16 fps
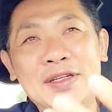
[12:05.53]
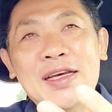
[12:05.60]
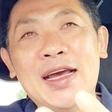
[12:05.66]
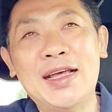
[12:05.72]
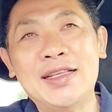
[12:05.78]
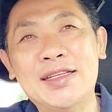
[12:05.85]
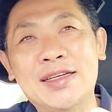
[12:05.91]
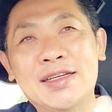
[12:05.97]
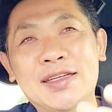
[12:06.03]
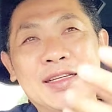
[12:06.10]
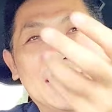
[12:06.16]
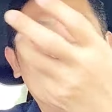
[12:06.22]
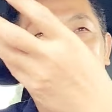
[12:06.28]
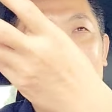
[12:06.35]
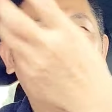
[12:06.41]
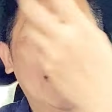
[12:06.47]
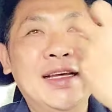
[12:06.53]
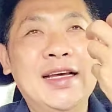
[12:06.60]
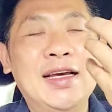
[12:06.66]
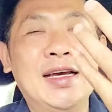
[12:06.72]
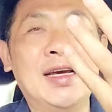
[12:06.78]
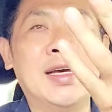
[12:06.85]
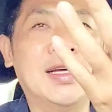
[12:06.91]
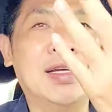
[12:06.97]
handle it,
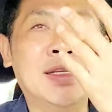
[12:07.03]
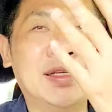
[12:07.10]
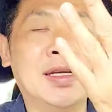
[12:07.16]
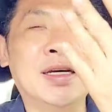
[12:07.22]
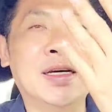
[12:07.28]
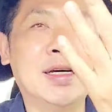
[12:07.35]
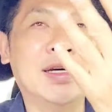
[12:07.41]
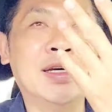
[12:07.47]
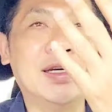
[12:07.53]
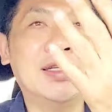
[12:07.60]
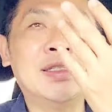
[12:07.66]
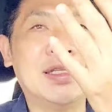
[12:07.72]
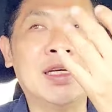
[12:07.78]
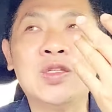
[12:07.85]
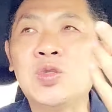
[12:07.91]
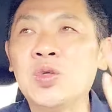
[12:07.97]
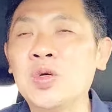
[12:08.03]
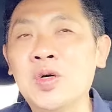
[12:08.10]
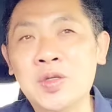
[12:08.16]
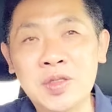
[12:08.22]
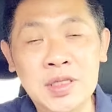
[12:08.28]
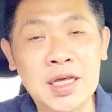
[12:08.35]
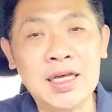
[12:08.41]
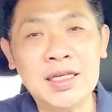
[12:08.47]
and it starts to
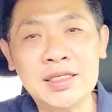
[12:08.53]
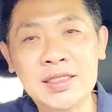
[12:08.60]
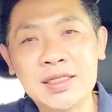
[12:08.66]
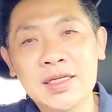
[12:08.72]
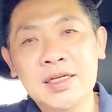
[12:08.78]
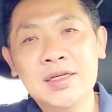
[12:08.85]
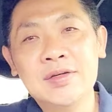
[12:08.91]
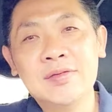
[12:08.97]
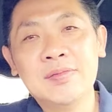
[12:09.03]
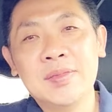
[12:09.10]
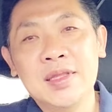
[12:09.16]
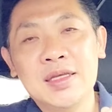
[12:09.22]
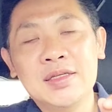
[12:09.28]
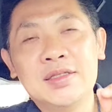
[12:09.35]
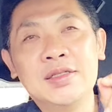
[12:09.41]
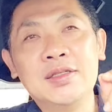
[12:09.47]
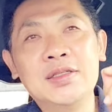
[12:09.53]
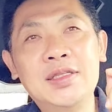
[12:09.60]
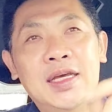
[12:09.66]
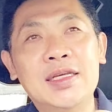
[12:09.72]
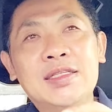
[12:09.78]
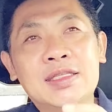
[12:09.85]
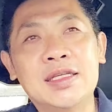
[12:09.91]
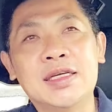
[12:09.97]
condense. So
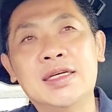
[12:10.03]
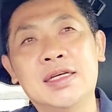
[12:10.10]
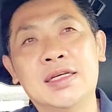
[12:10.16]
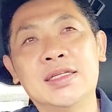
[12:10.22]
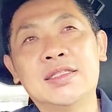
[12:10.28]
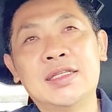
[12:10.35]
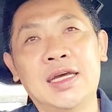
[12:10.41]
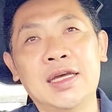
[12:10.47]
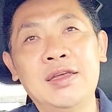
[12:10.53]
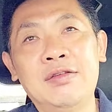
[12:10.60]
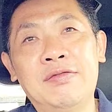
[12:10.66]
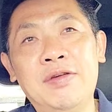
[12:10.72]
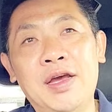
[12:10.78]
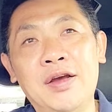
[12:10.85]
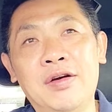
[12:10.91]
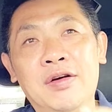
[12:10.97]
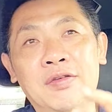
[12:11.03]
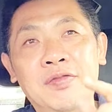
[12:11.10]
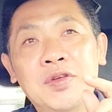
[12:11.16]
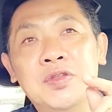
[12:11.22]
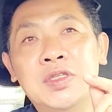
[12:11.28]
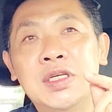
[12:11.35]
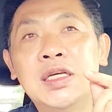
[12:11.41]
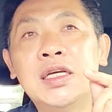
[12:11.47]
that's the side effect of
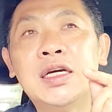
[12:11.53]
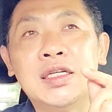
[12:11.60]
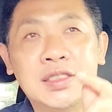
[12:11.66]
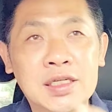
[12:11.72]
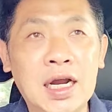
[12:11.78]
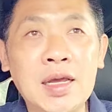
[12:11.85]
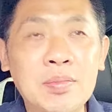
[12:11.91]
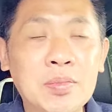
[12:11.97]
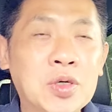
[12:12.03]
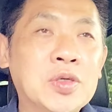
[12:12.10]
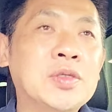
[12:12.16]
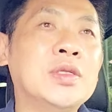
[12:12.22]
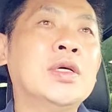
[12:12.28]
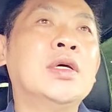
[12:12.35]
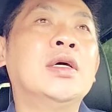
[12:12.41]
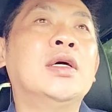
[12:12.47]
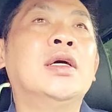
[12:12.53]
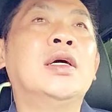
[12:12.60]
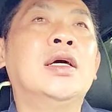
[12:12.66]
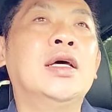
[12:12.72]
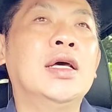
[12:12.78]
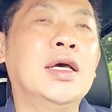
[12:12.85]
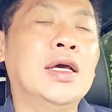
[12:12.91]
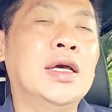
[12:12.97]
using a dry mode.
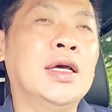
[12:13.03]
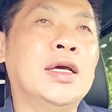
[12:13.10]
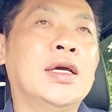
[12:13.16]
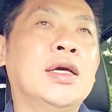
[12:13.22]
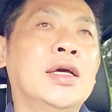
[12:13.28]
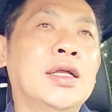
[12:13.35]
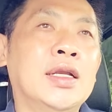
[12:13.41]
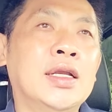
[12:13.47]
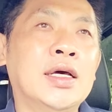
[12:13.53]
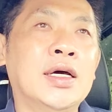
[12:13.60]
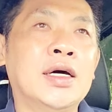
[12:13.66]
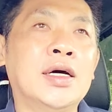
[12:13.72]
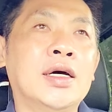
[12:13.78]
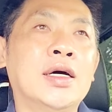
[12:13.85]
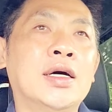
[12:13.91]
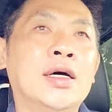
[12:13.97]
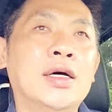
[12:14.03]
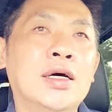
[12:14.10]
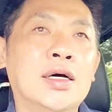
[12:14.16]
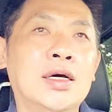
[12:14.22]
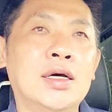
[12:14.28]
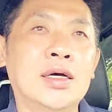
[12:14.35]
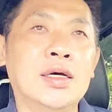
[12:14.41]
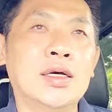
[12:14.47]
And
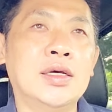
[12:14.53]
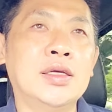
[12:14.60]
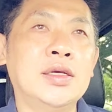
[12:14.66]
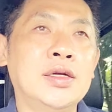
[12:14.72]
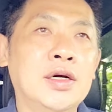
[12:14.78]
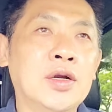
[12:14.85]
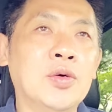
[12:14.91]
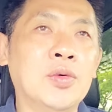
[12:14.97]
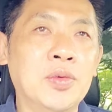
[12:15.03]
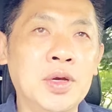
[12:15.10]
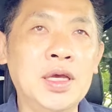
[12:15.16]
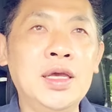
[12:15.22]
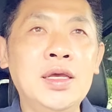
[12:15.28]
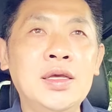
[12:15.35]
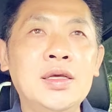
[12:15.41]
you gotta weigh